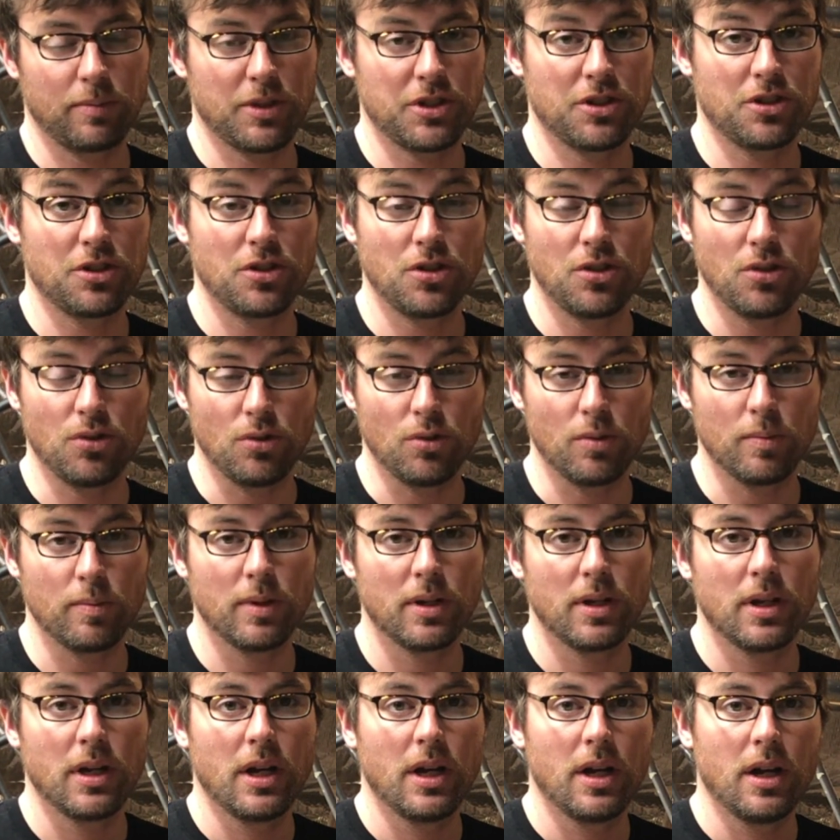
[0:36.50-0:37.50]
tube
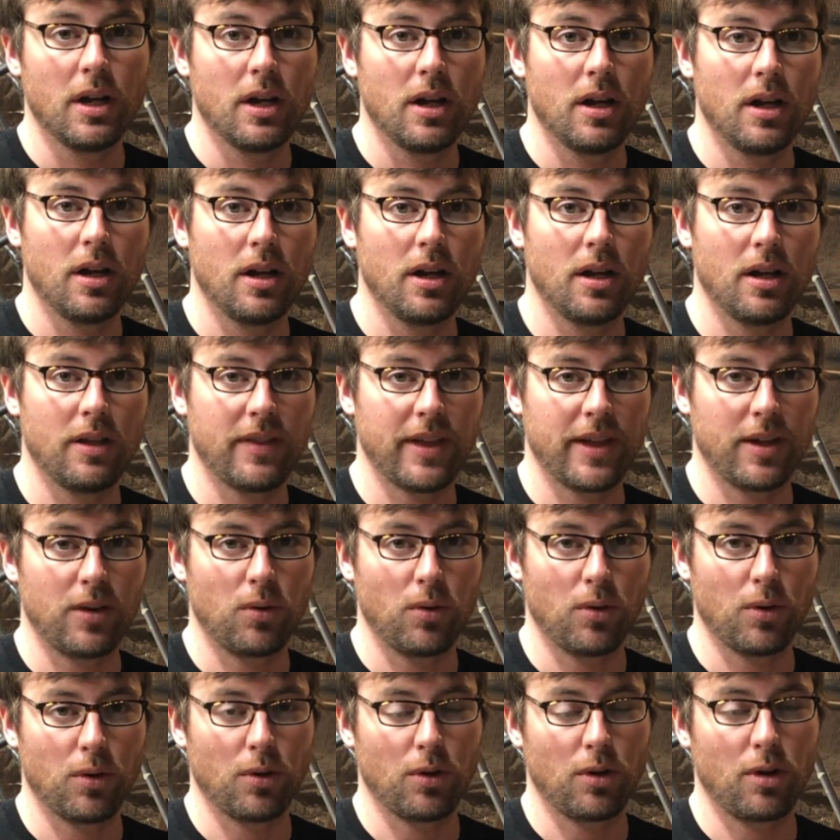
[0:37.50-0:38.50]
that I'd
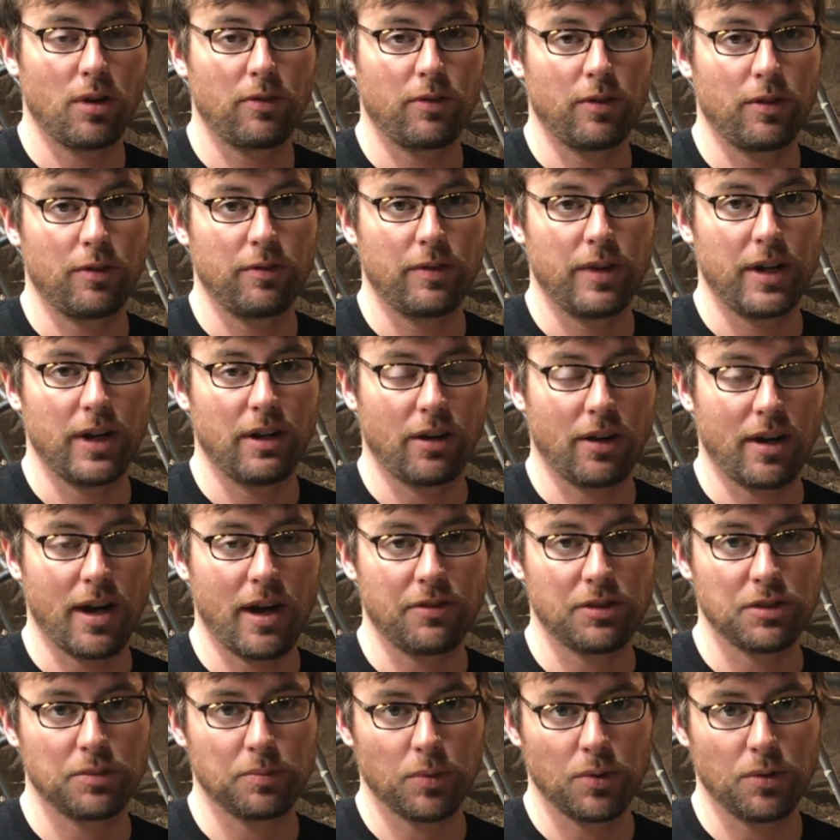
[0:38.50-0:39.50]
ordered off of
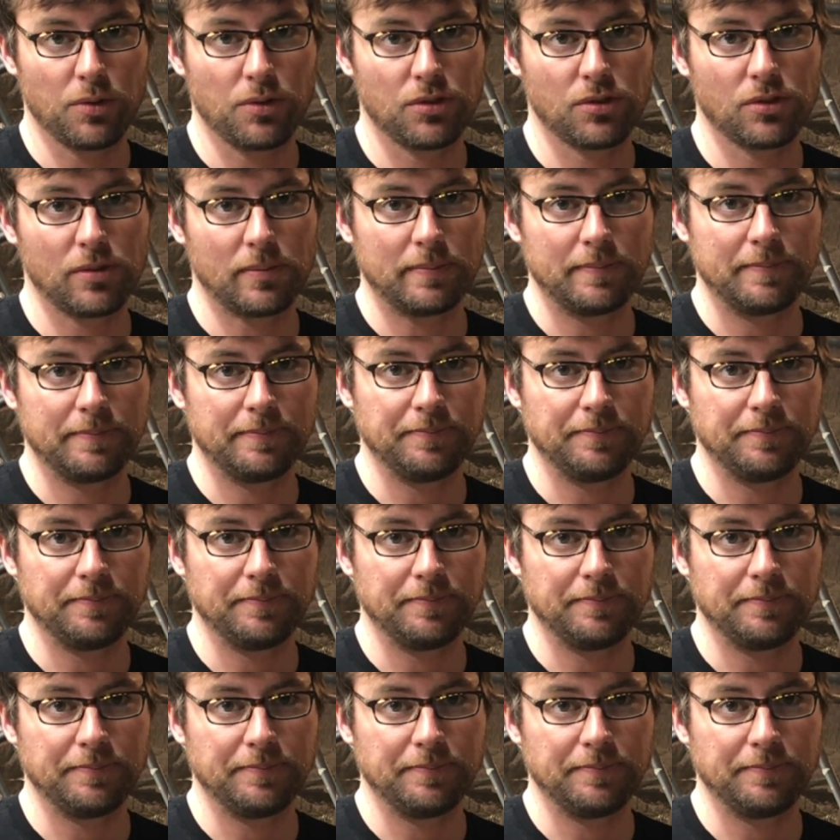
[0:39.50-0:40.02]
Aircraft Spruce.